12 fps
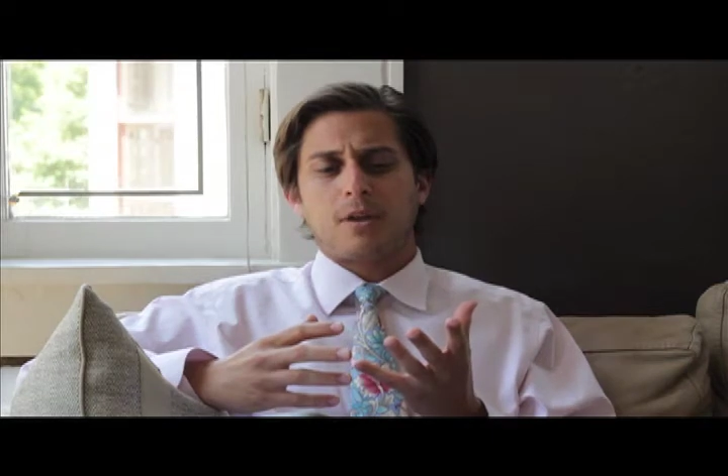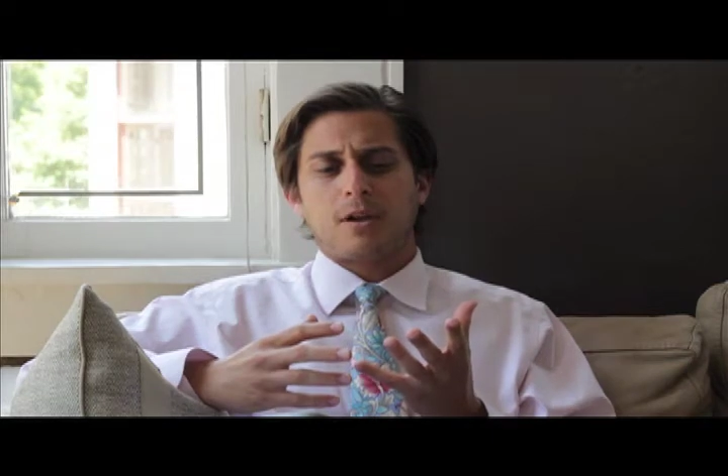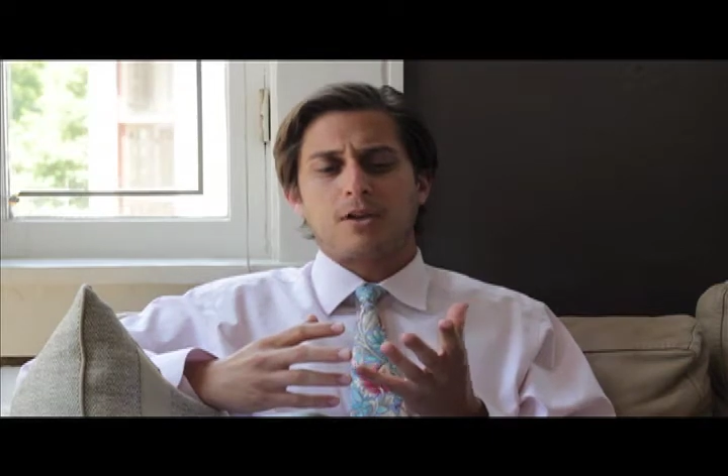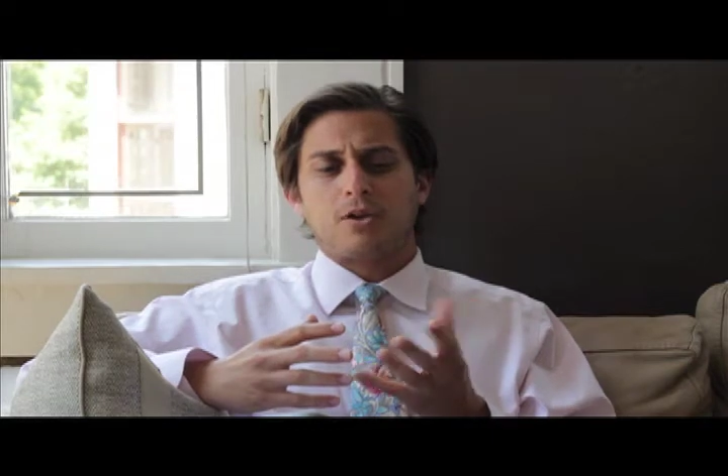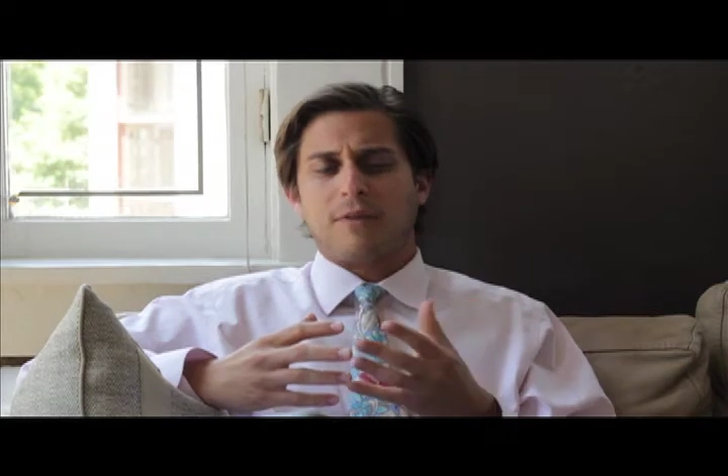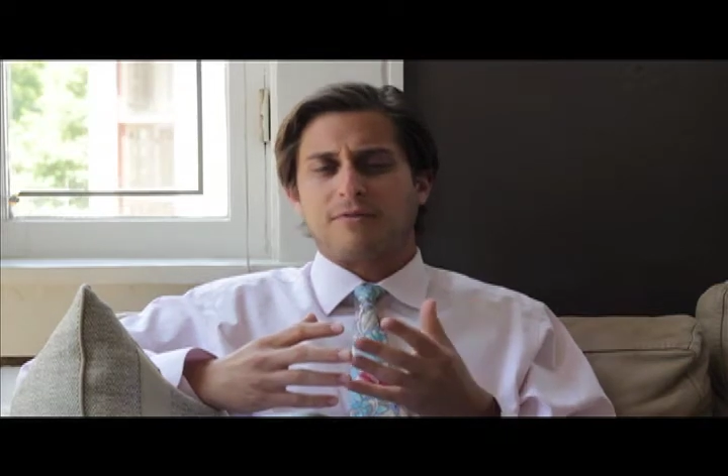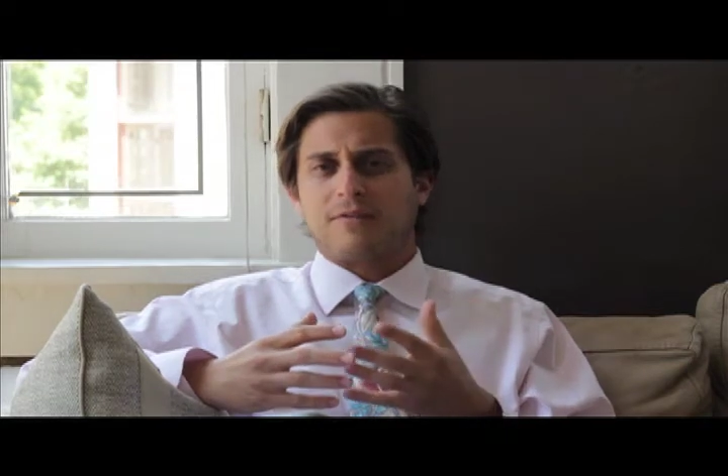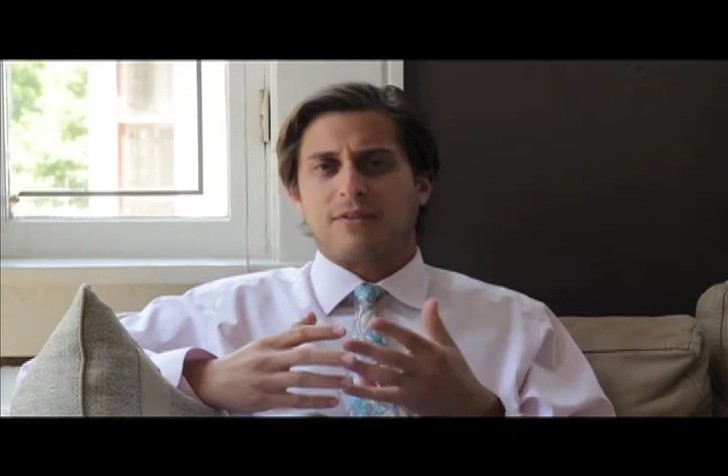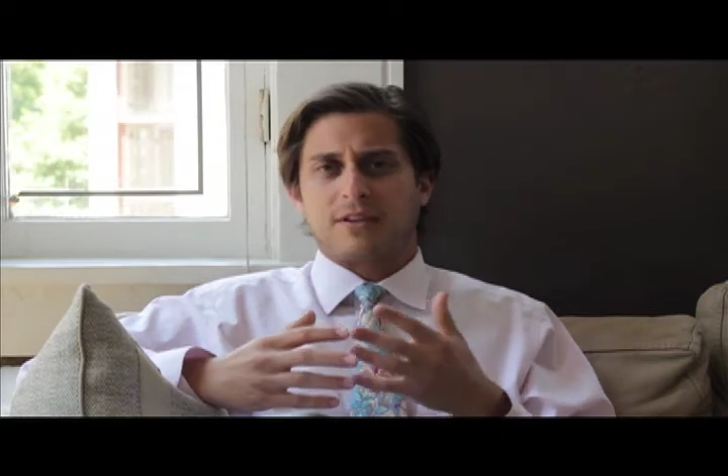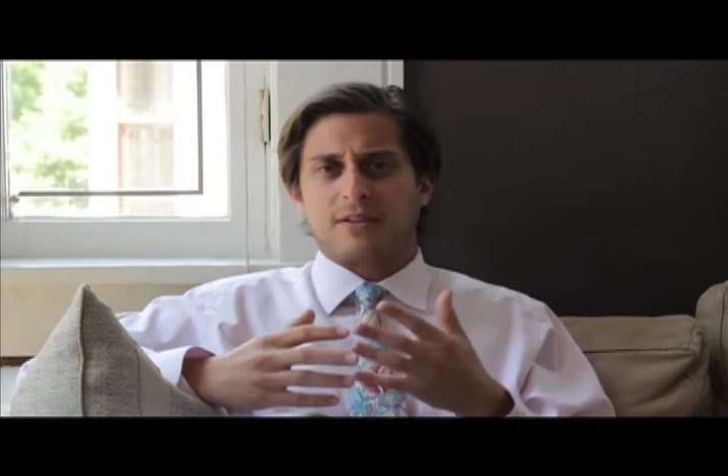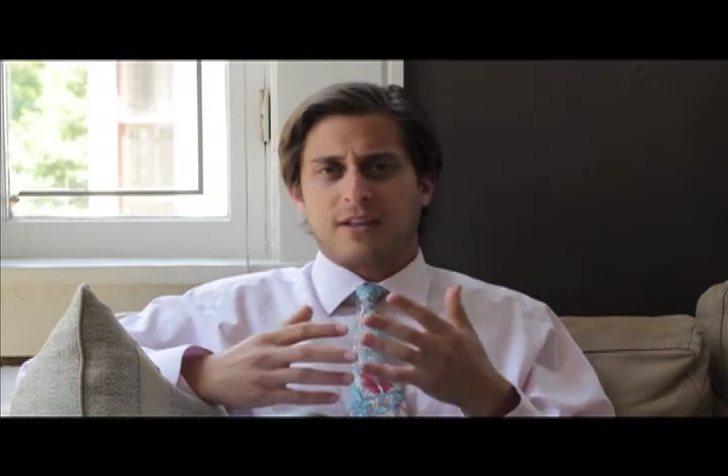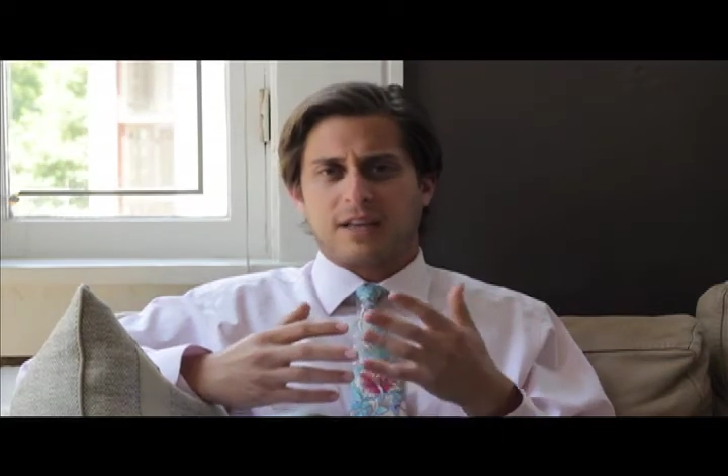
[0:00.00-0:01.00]
you have to
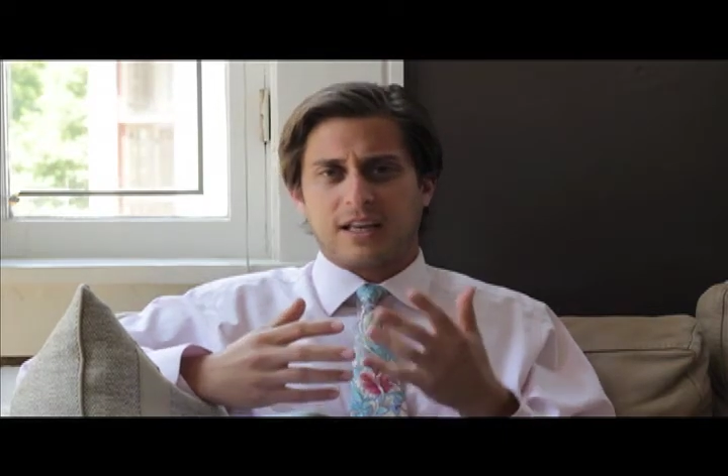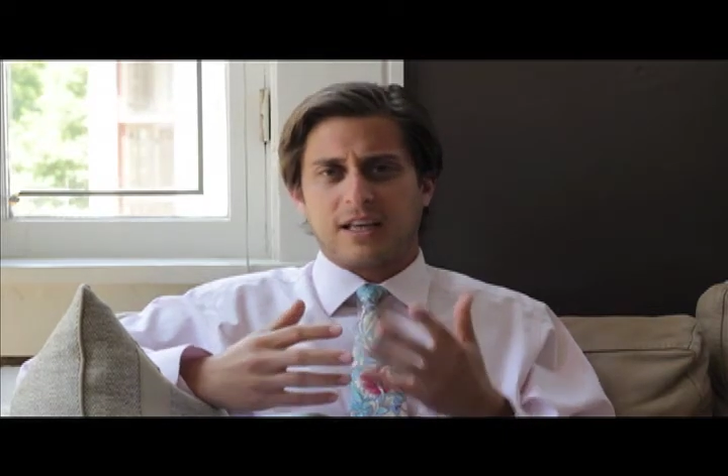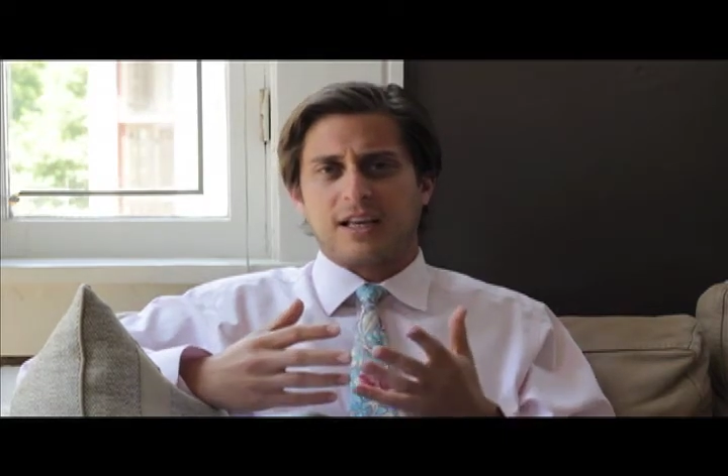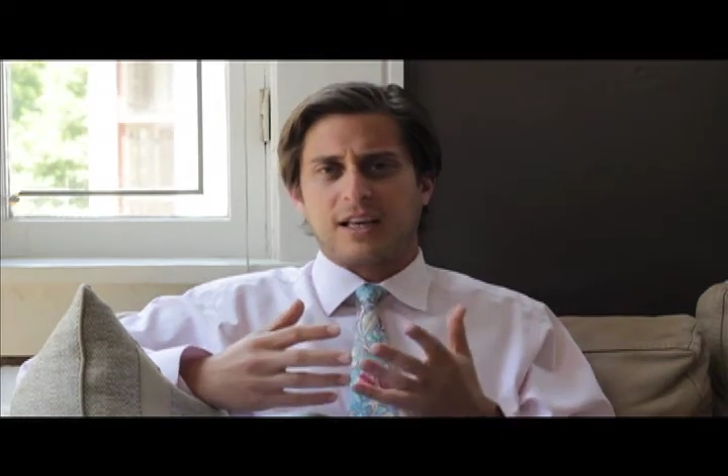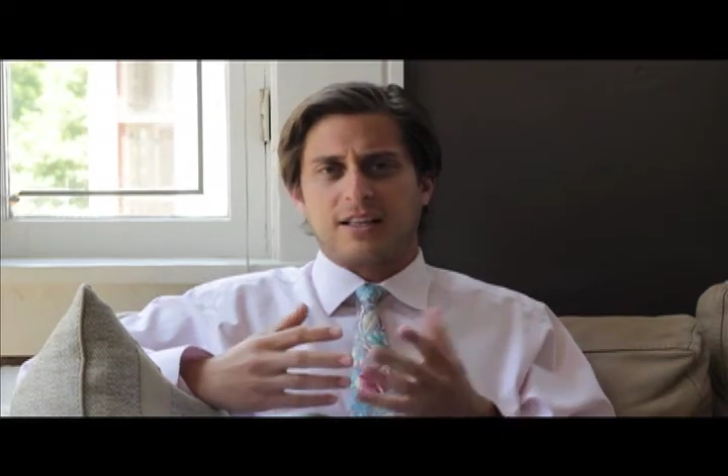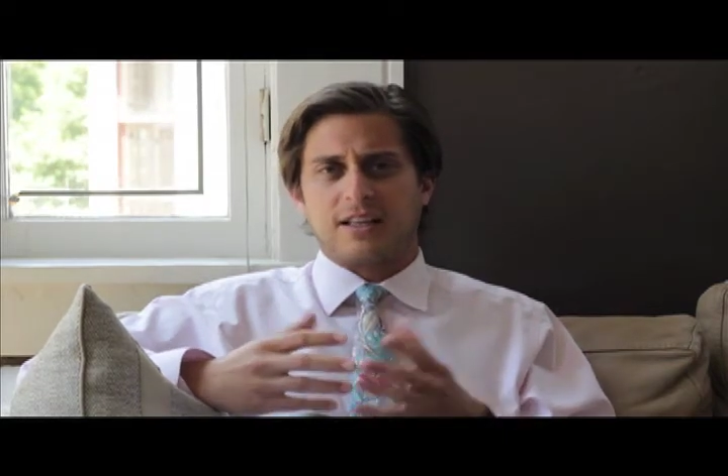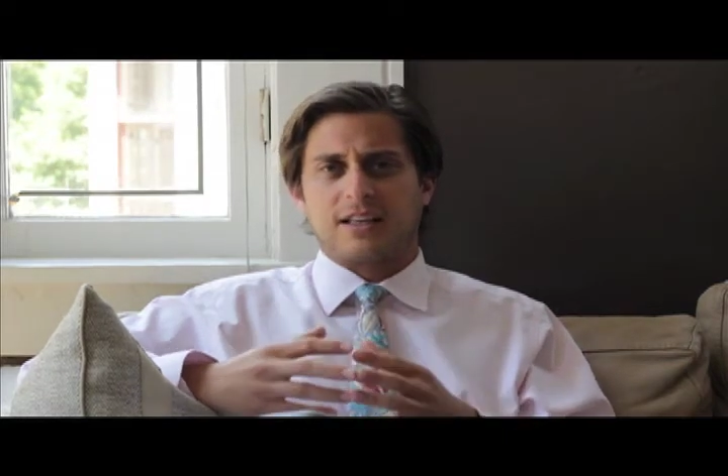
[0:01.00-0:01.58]
have the key in the